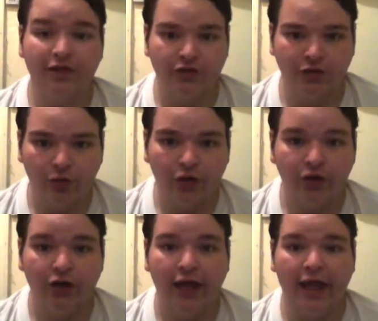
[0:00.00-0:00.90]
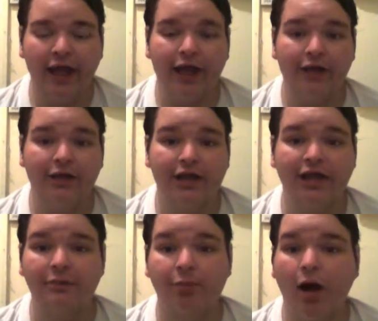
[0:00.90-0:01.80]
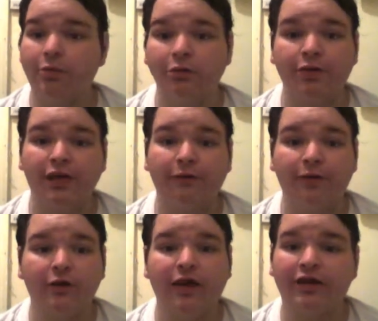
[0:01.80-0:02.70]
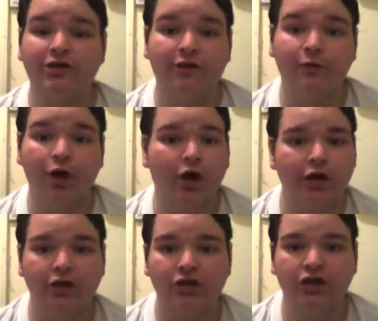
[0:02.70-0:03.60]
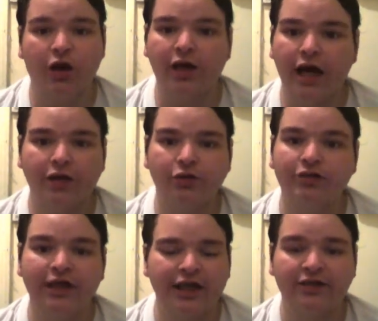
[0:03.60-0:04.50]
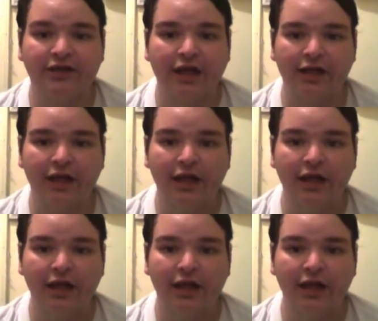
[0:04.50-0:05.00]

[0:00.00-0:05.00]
his daughter, and he probably felt that the Silver Guardians are not using his tech